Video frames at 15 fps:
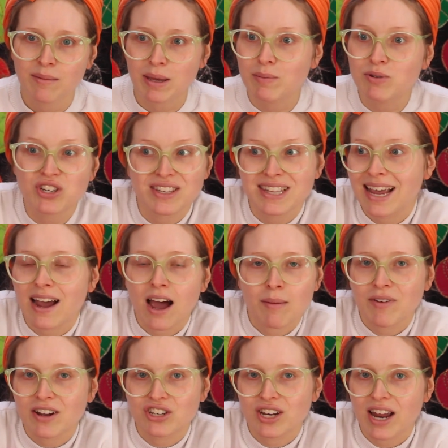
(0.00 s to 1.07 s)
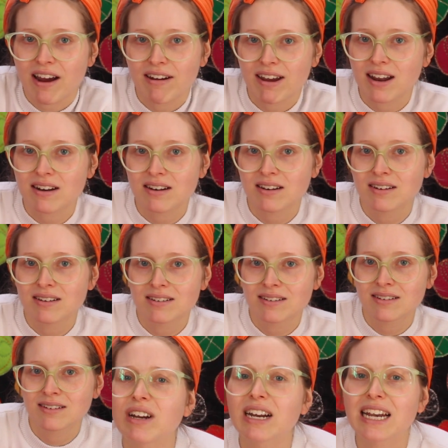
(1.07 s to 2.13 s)
People just think I'm vegetarian.
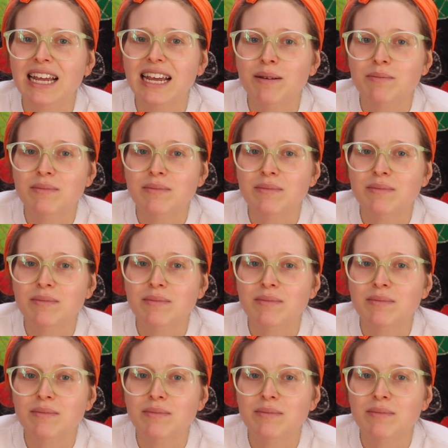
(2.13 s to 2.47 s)
Really,